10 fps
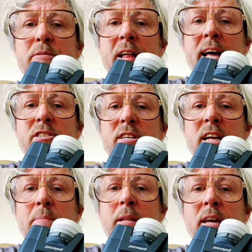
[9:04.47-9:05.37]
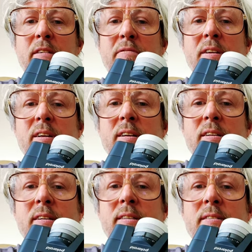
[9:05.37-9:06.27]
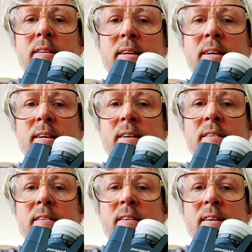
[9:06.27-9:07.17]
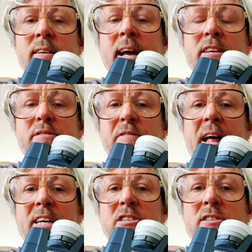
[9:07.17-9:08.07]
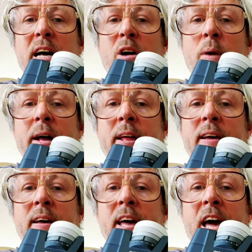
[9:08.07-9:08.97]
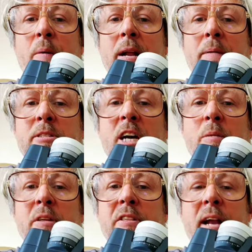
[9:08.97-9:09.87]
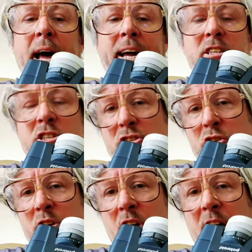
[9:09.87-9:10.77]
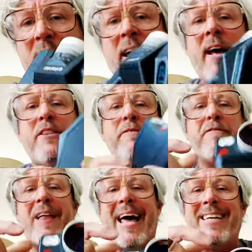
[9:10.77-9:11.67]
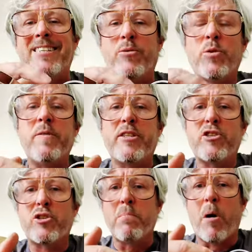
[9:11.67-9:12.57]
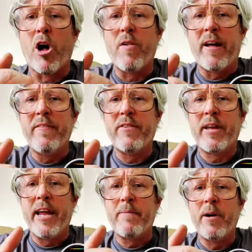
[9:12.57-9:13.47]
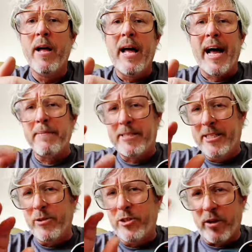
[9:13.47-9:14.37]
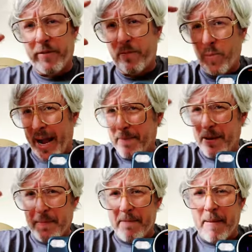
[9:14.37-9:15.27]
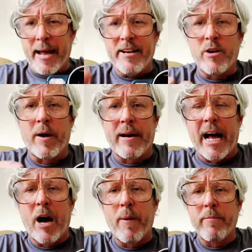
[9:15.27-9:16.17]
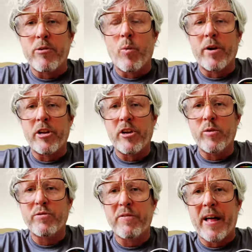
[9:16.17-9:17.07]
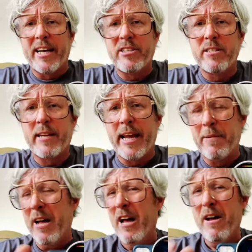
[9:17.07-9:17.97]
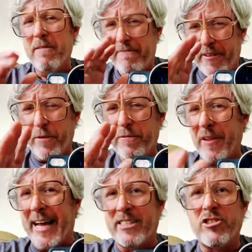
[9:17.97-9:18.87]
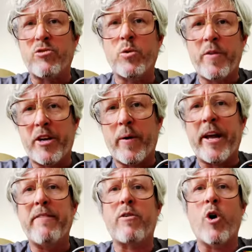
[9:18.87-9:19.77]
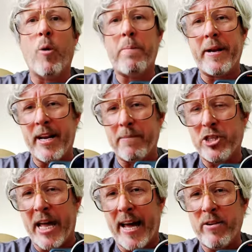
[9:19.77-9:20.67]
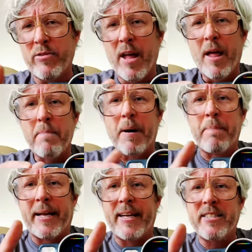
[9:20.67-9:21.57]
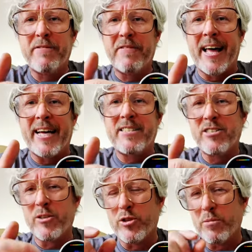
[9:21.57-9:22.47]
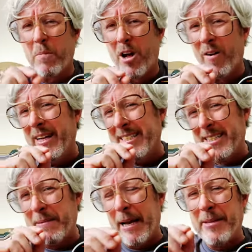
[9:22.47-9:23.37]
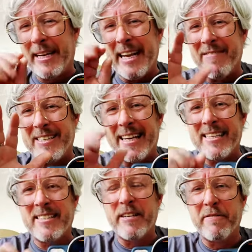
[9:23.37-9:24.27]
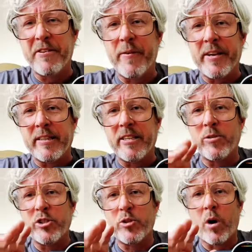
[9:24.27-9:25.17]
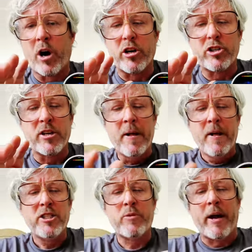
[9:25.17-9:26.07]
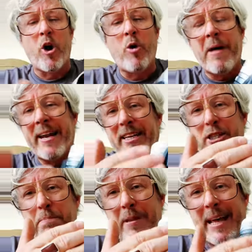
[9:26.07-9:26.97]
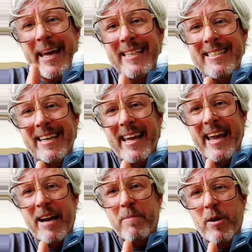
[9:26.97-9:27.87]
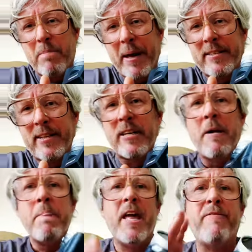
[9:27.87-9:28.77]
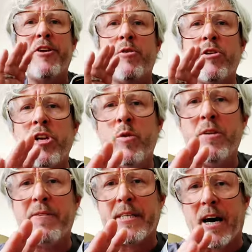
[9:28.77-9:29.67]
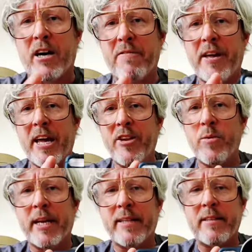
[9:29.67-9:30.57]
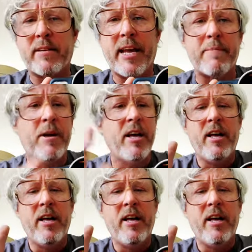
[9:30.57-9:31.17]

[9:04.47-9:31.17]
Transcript: flashing, I believe. Let's see here. Yes, flash is now ready. And when I'm done with it, I can just turn it off. The flash is really small on this camera. I'm still sort of wrapping my mind around how I would want to use flash in this camera. Fill flash is really great for opening up shadows, but because the flash is so small, sometimes it can have a tendency of feeling a little too harsh. So I hope that explains the camera and basics. If you're new to photography and you get this camera,